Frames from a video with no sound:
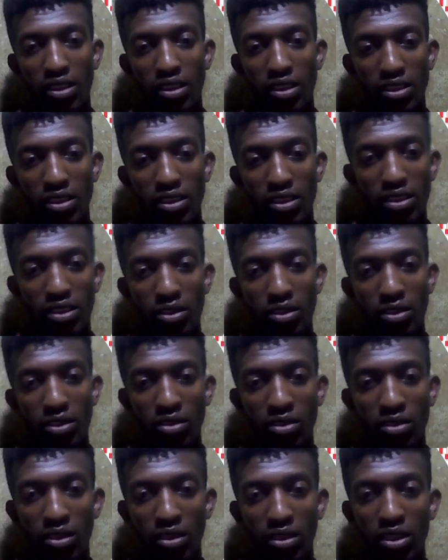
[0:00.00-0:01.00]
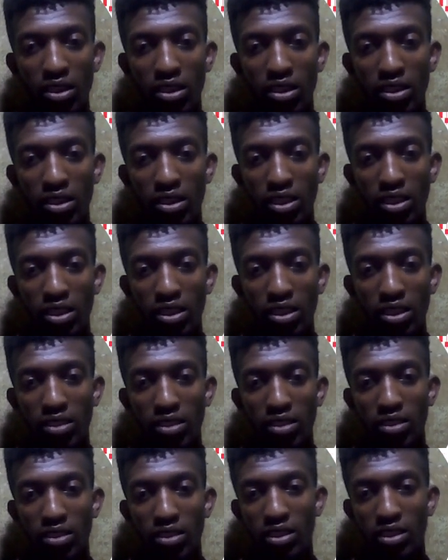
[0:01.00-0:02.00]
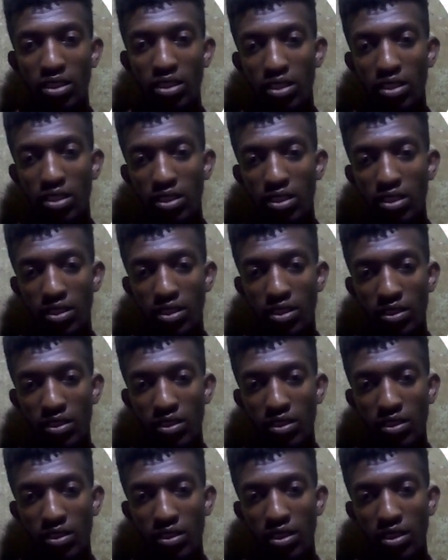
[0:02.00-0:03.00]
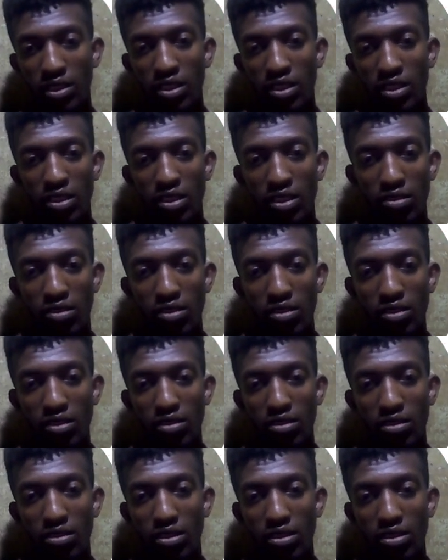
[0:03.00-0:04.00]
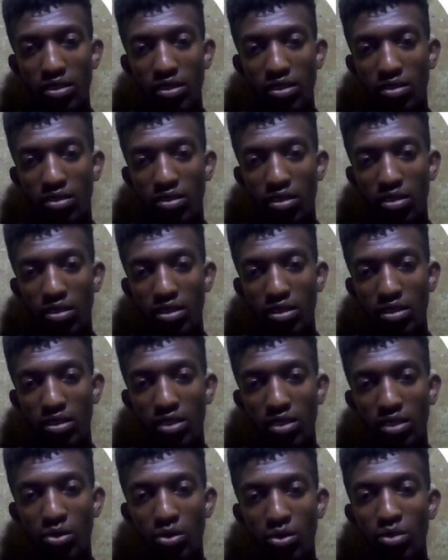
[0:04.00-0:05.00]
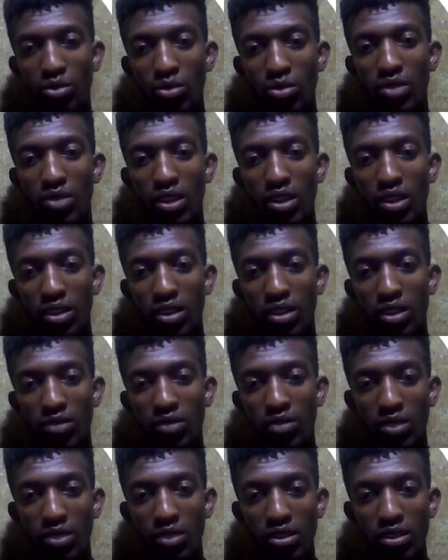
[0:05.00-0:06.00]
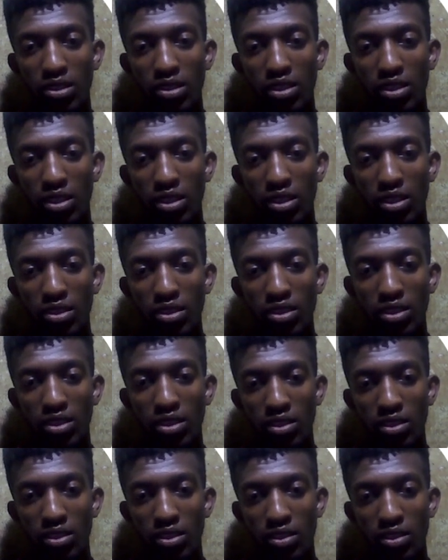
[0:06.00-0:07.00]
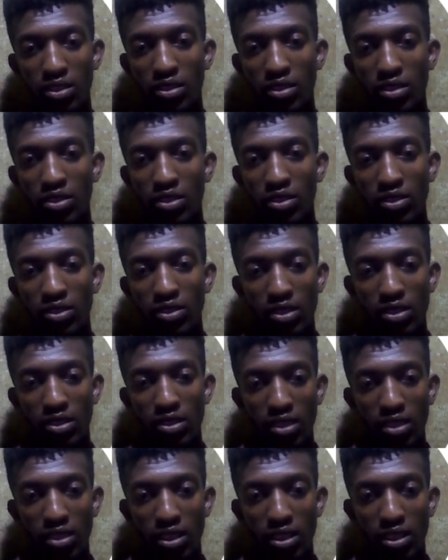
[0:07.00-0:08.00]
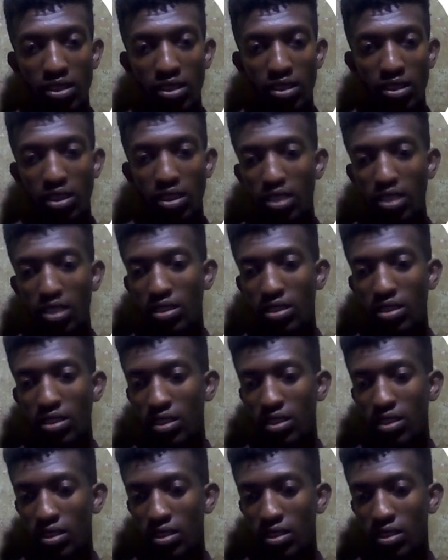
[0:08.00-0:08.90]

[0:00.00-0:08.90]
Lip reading: There is no clear trend as you can see it. When you see this, the whole thing go the higher time frame. It's crazy. It's crazy.